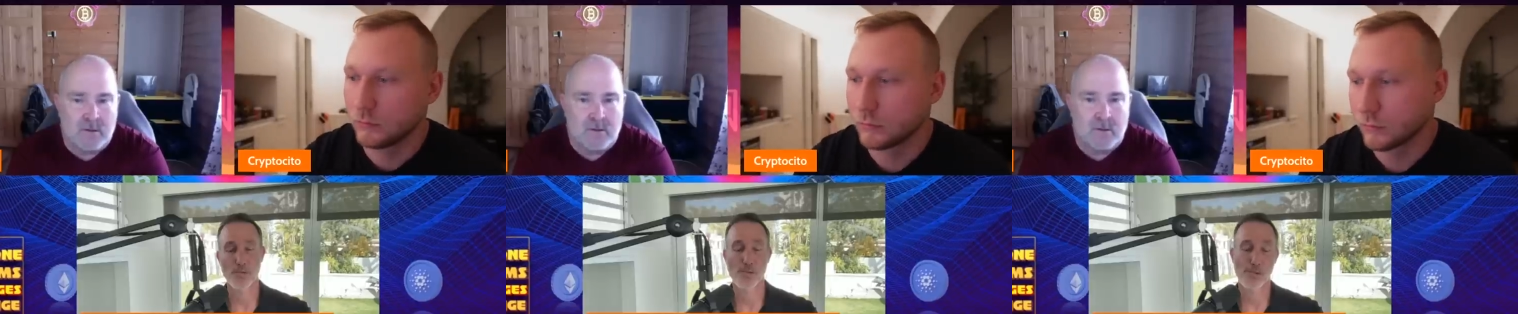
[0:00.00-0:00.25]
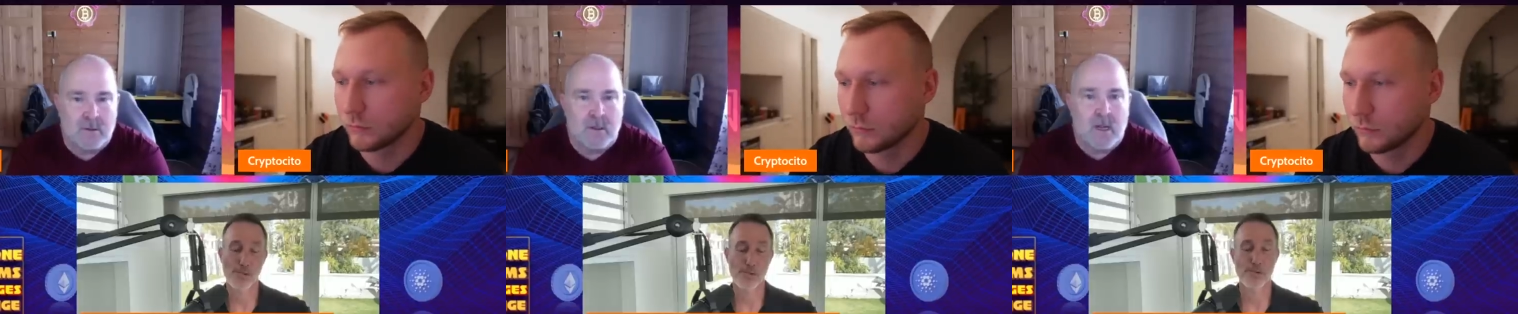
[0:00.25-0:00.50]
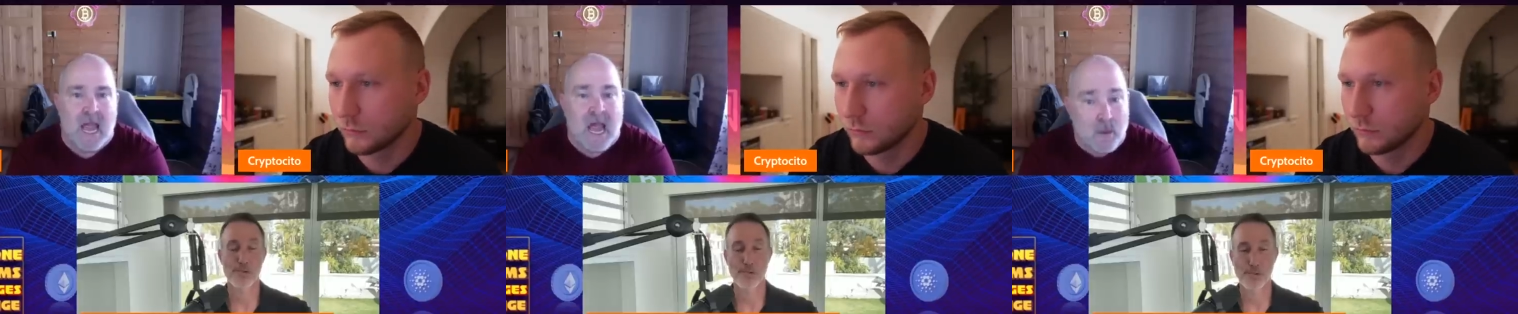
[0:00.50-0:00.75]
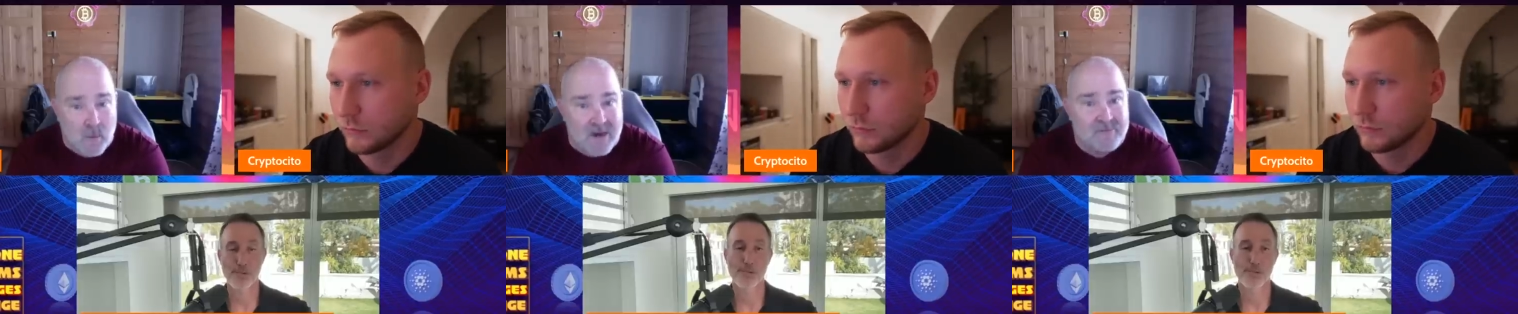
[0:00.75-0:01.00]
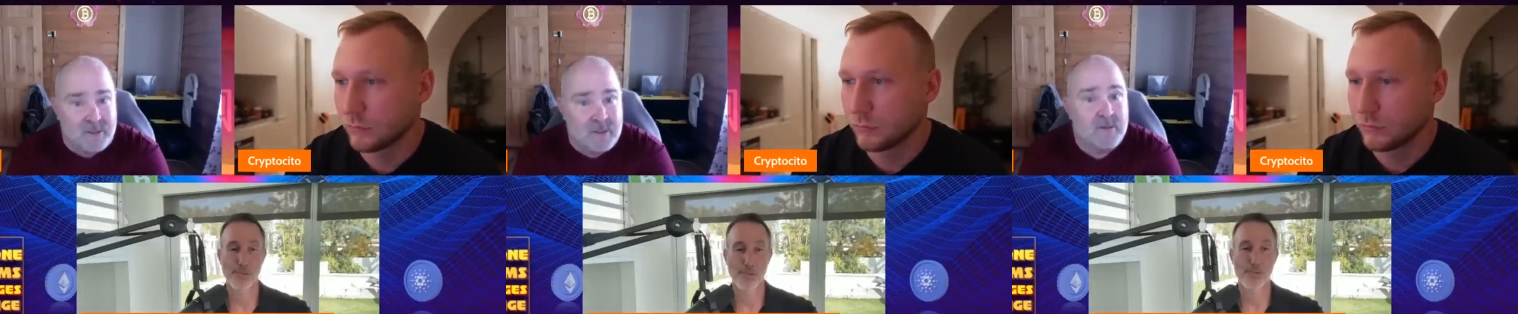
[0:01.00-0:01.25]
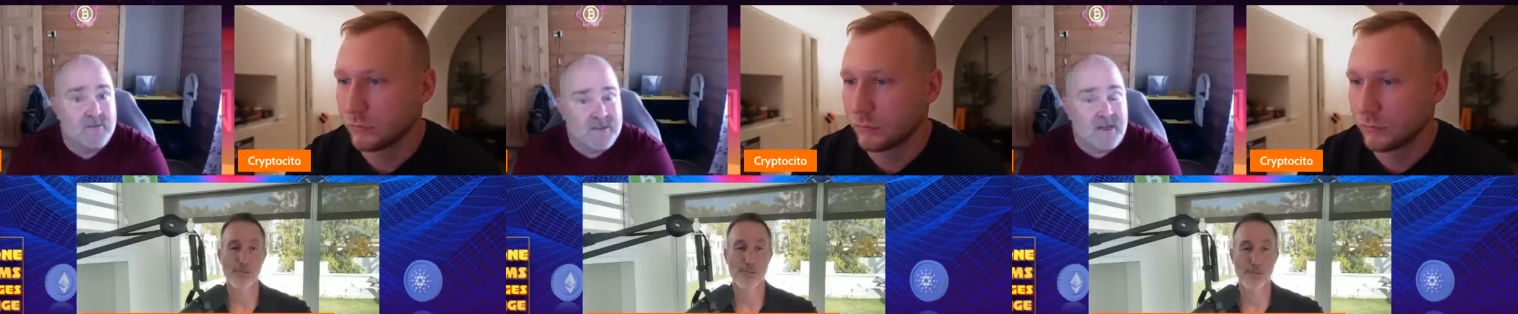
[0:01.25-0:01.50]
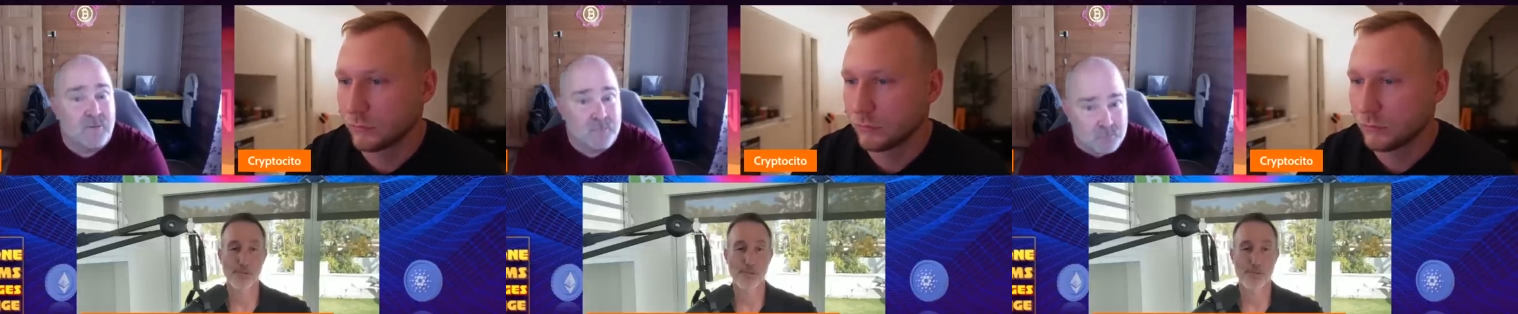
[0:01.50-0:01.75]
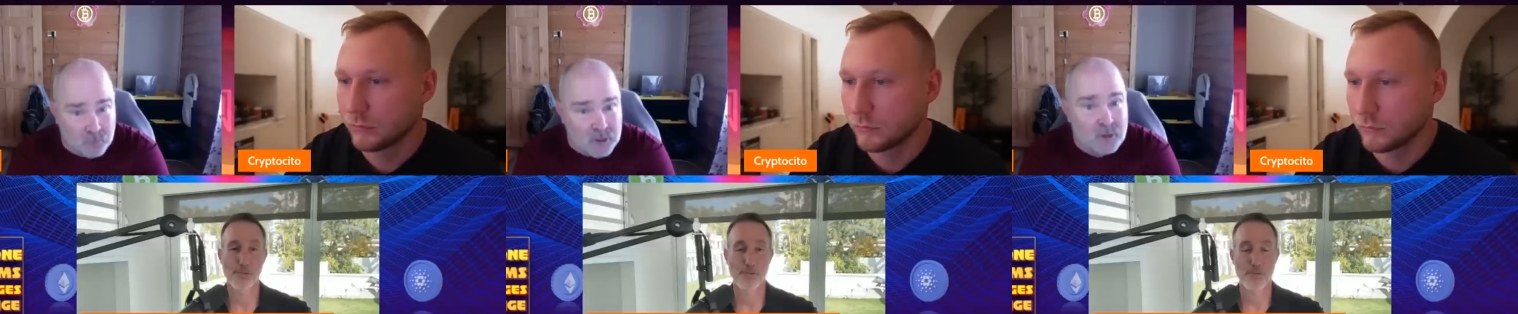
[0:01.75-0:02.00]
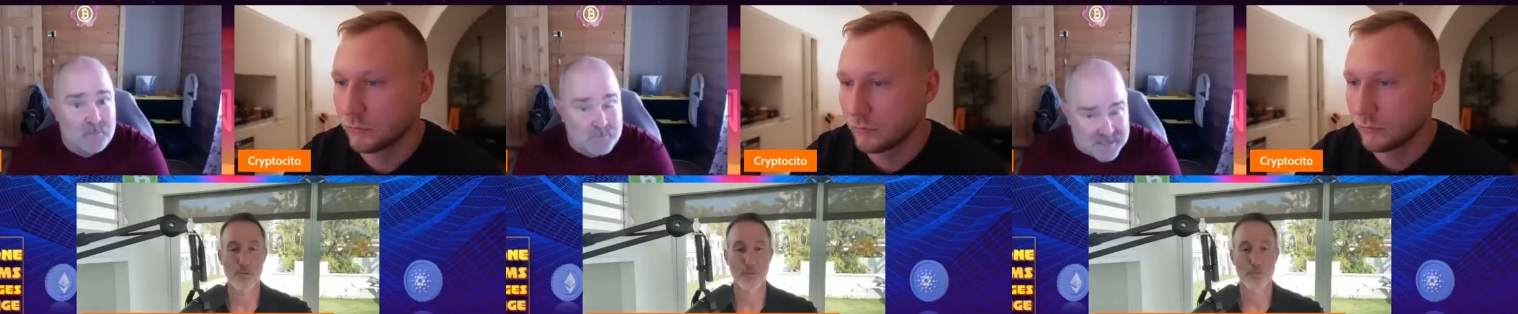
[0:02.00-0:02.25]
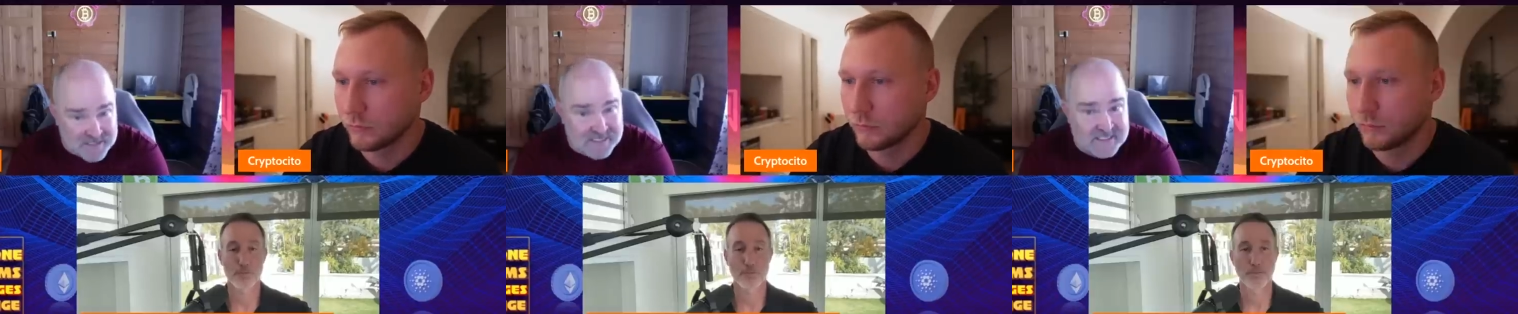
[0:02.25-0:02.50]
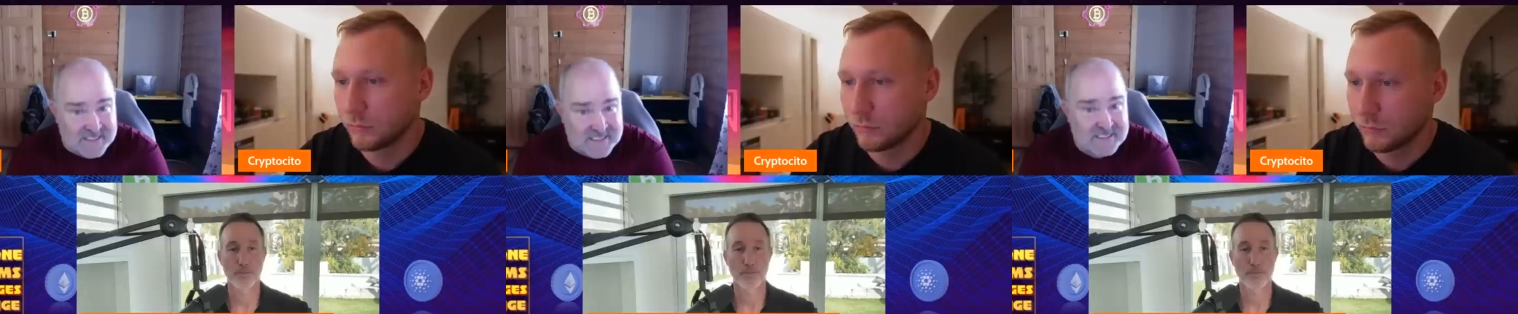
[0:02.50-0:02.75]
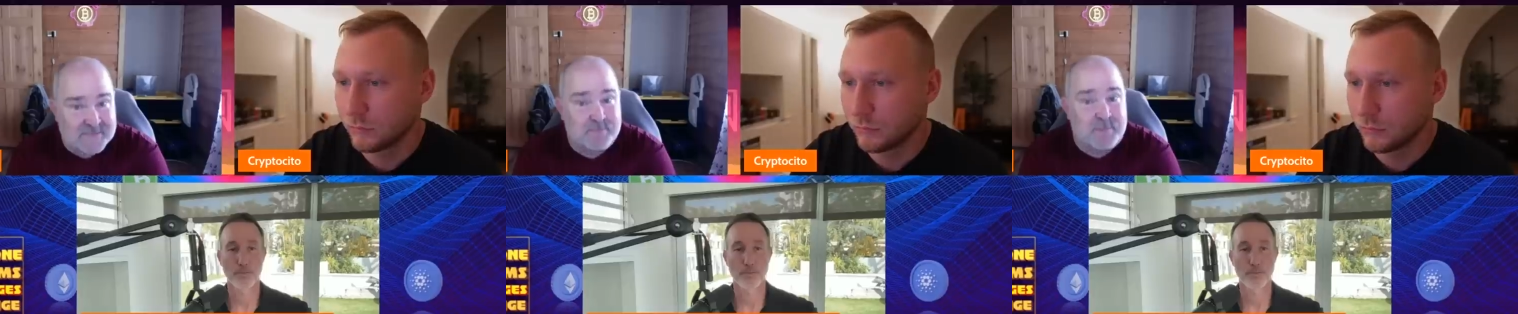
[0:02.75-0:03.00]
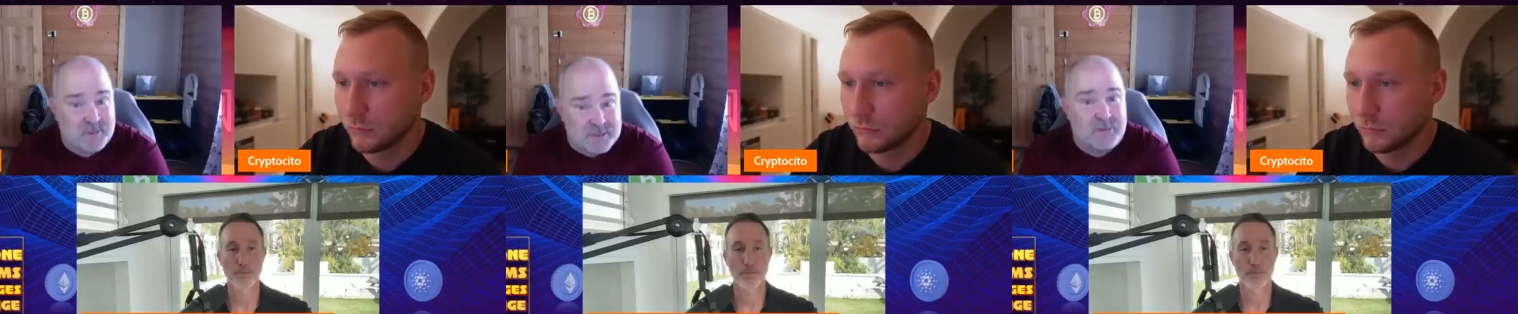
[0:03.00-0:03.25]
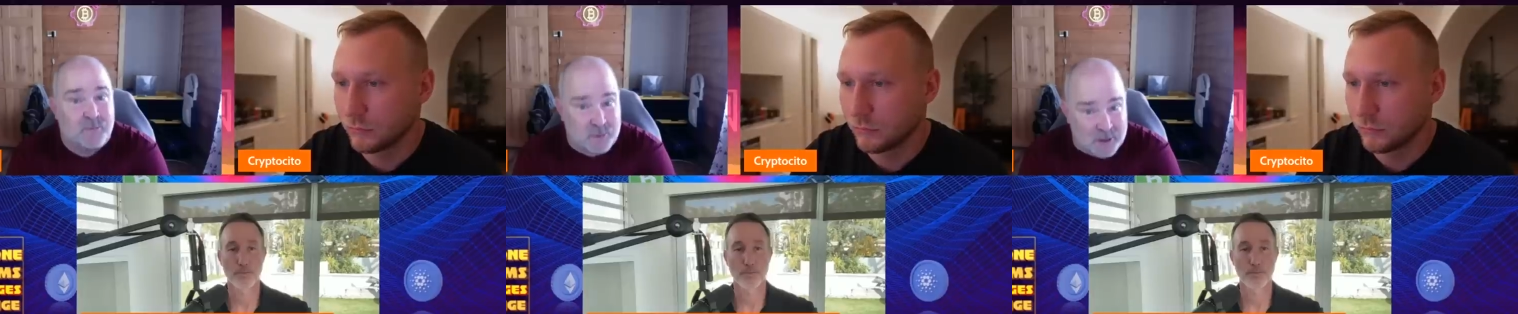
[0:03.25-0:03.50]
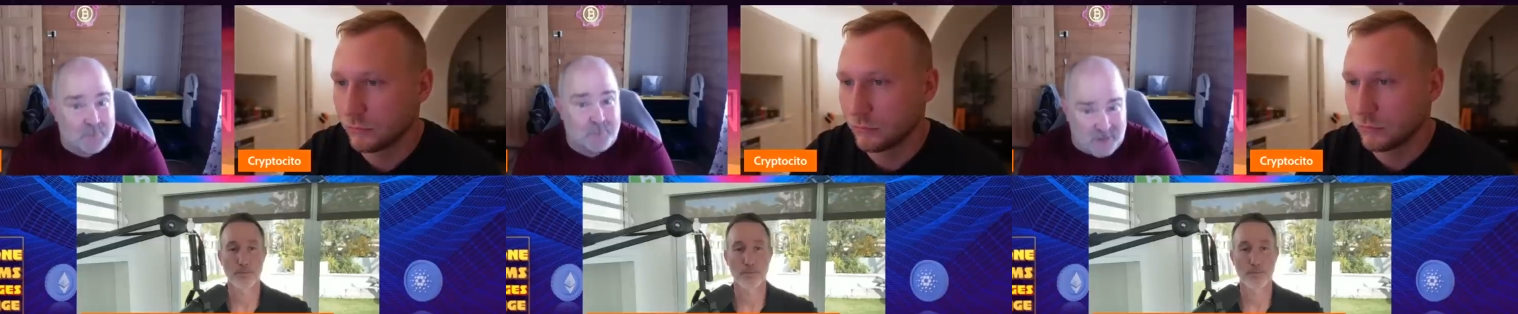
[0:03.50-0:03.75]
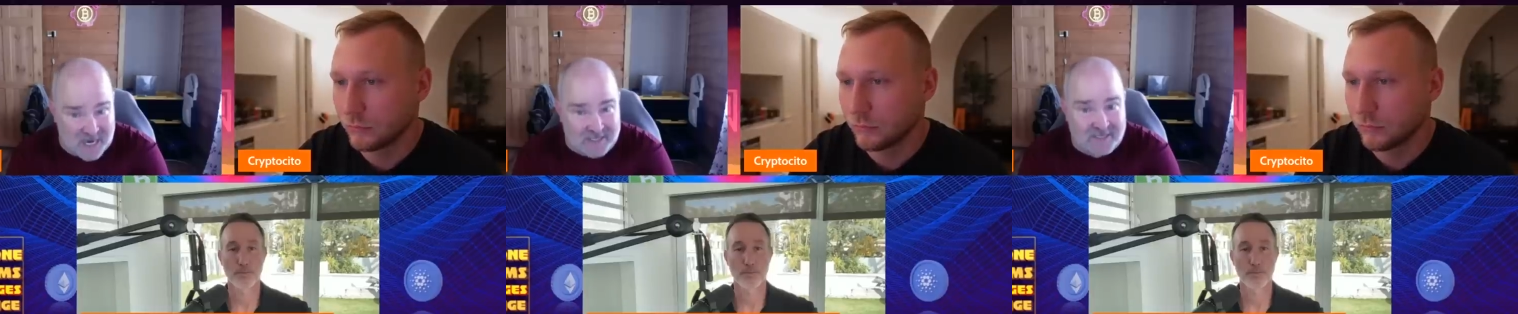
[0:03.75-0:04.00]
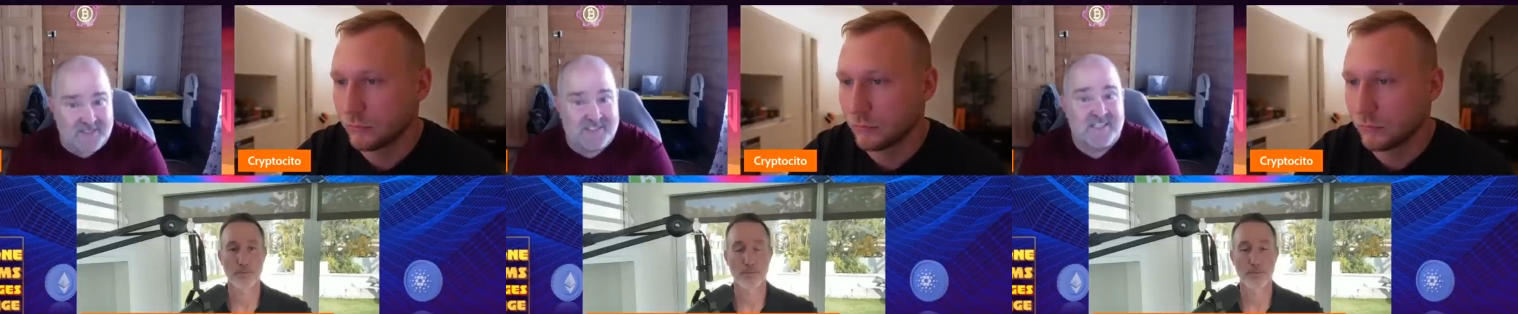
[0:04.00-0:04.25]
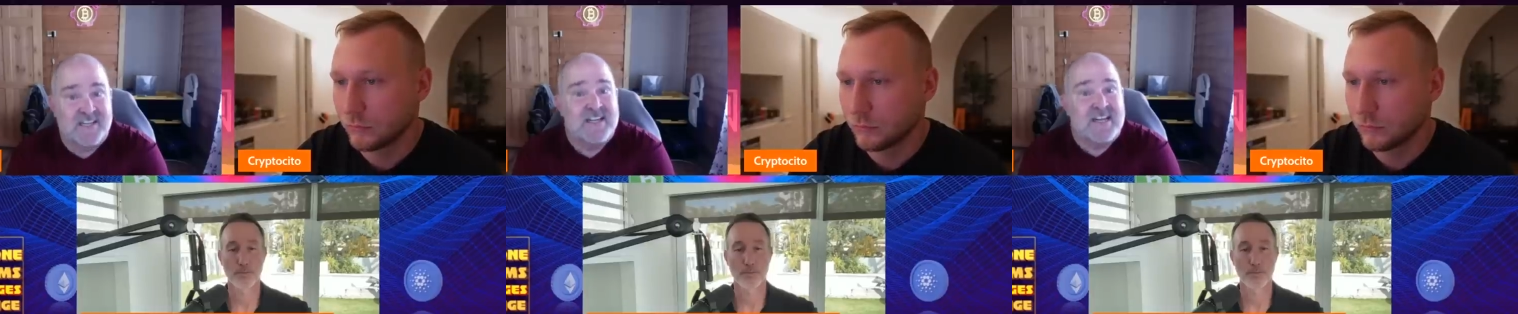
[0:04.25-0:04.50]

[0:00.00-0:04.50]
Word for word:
Speaker 1: Mm-hmm. However, there are real businesses building real products